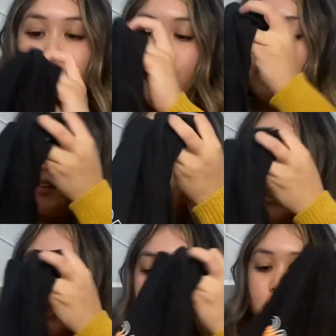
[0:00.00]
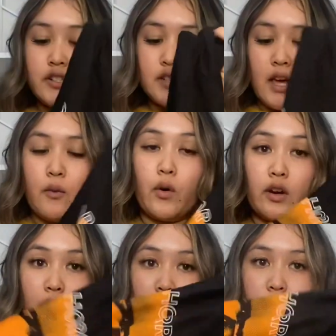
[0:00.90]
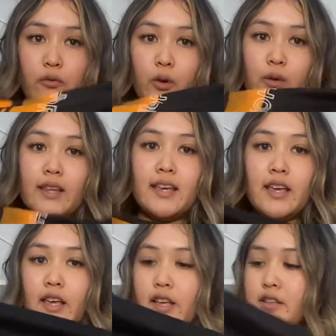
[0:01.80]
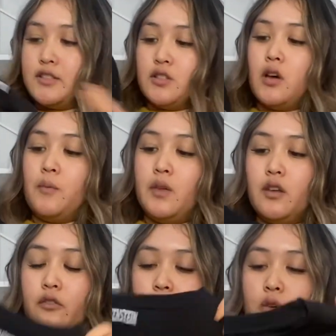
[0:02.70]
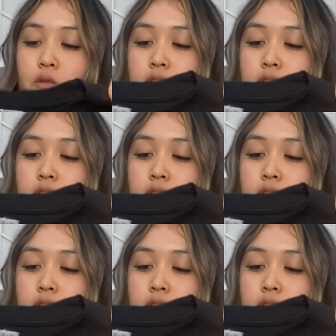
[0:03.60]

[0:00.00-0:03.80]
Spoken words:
for the t-shirt, I want to kind of roll it. So I'm going to fold